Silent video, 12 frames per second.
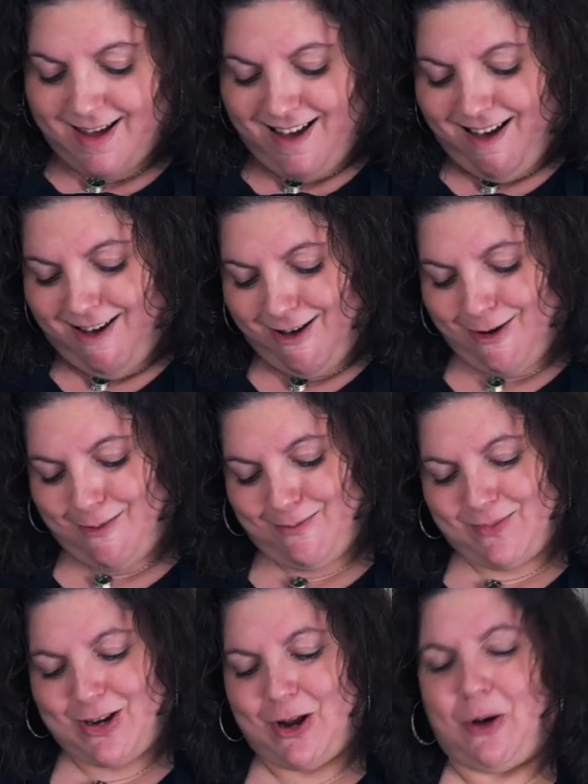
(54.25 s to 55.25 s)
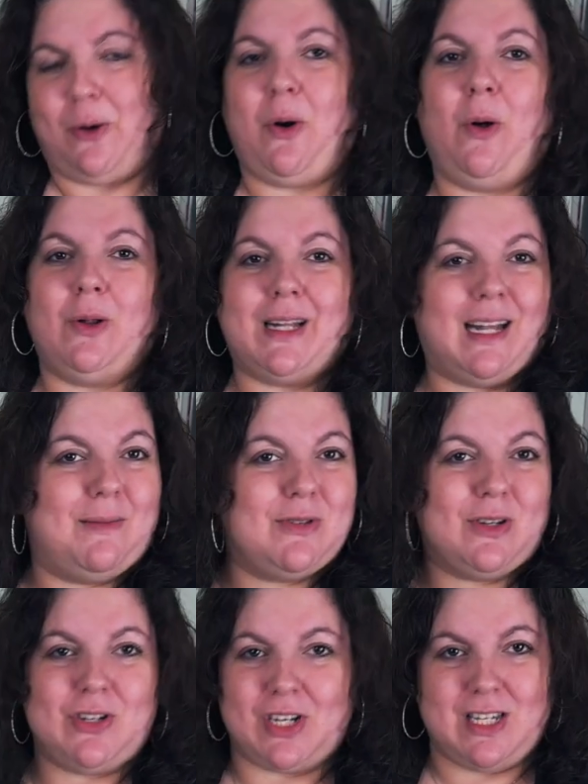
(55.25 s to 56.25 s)
Whole clams
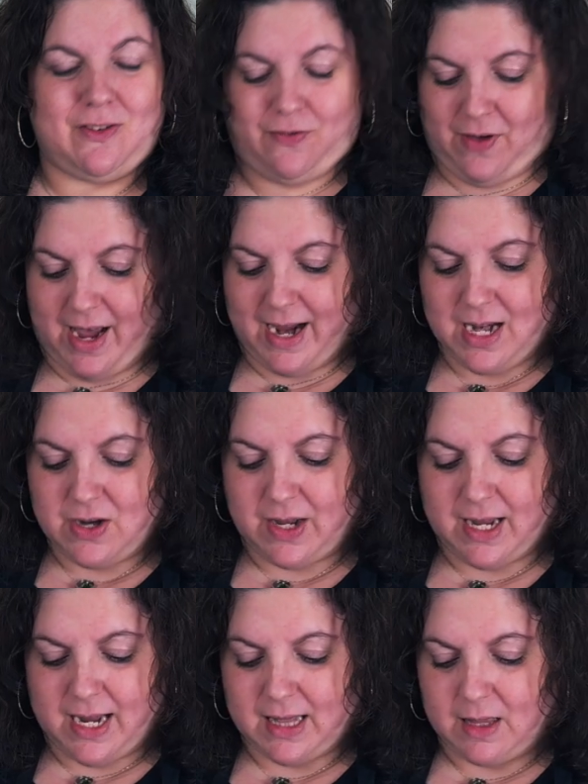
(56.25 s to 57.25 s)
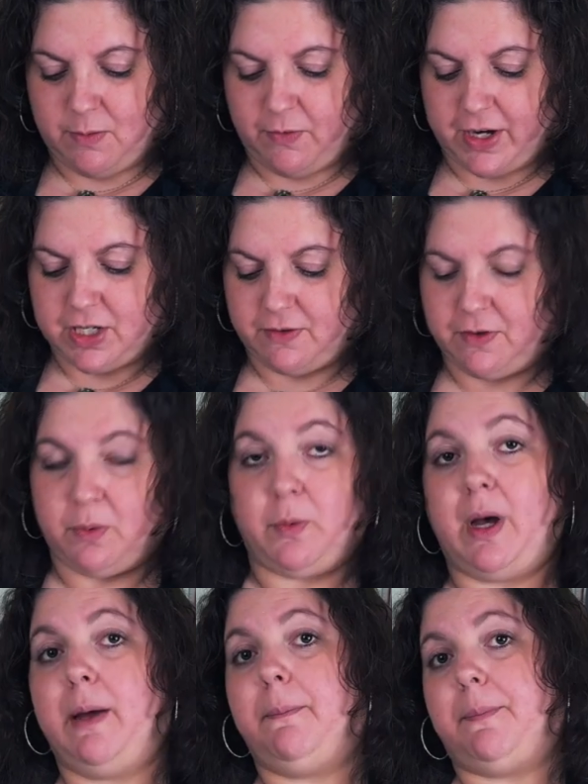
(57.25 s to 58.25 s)
are just fine. You can get them fresh if you
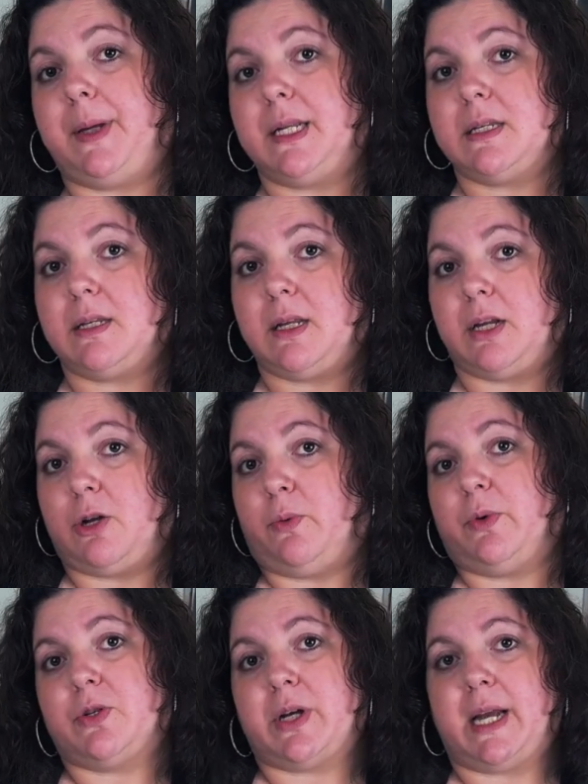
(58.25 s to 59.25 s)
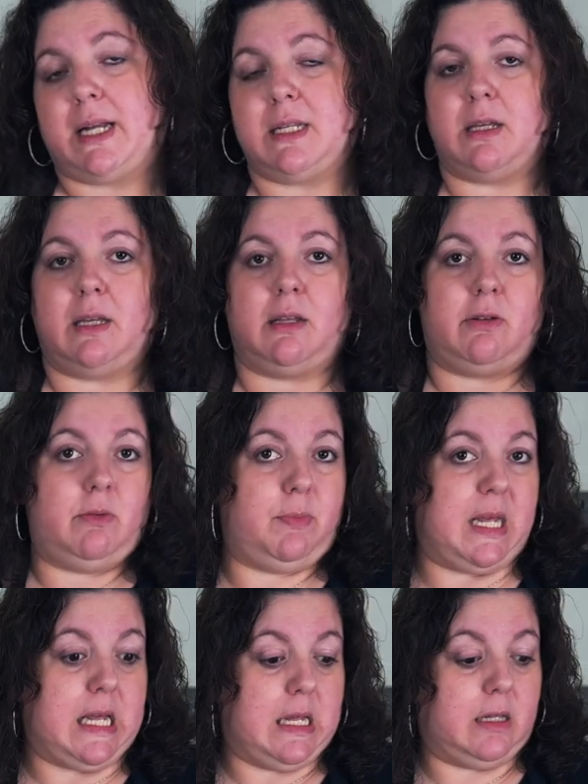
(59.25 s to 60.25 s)
want, but, we're trying to
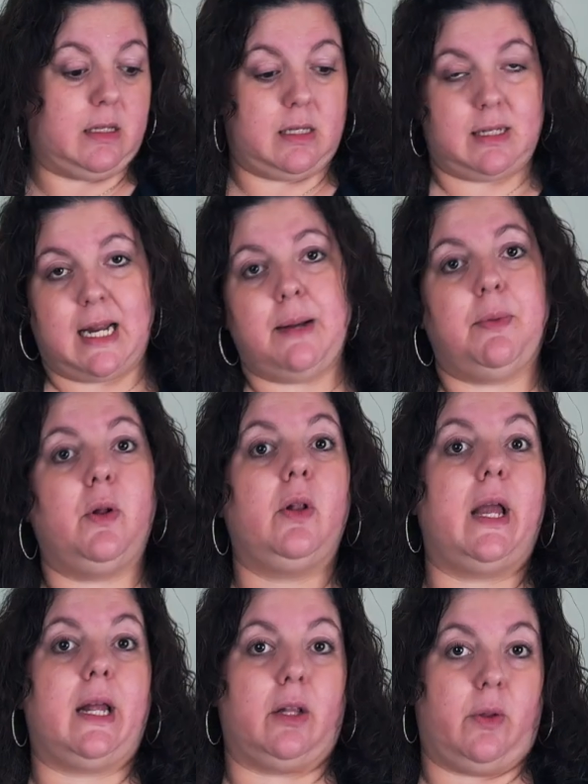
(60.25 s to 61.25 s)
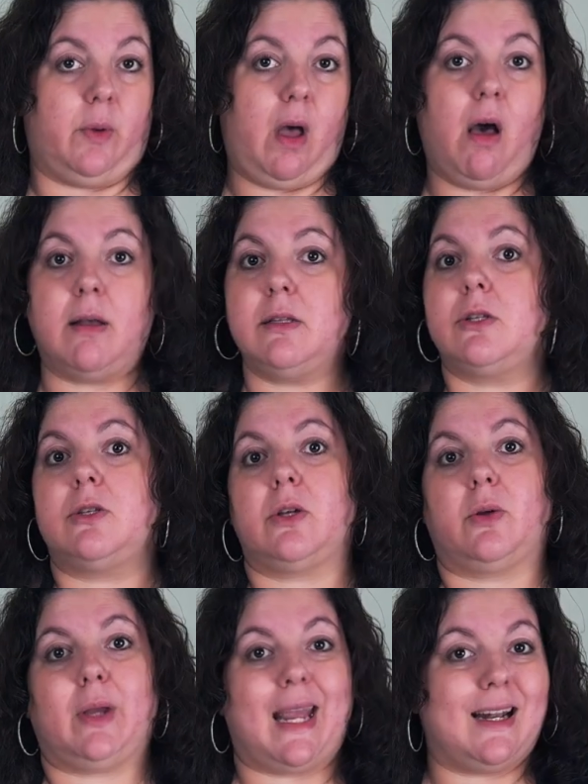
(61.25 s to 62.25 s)
be sustainable and low cost,
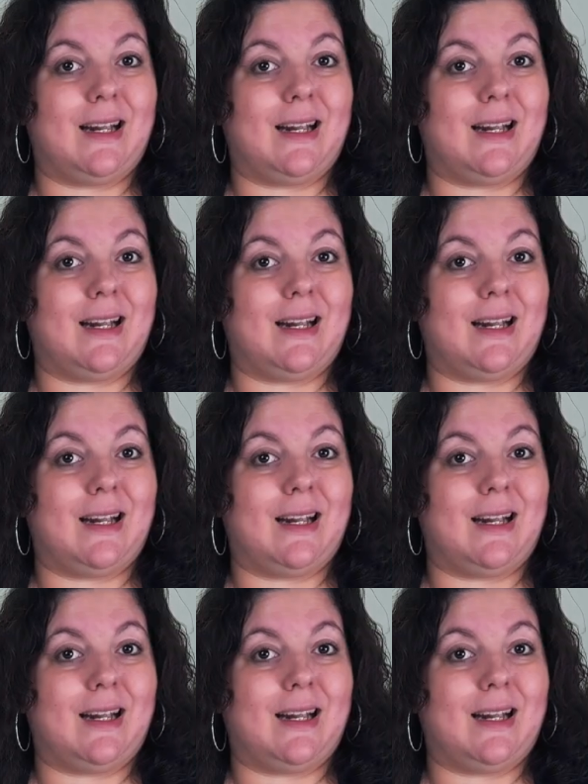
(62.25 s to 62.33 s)
so canned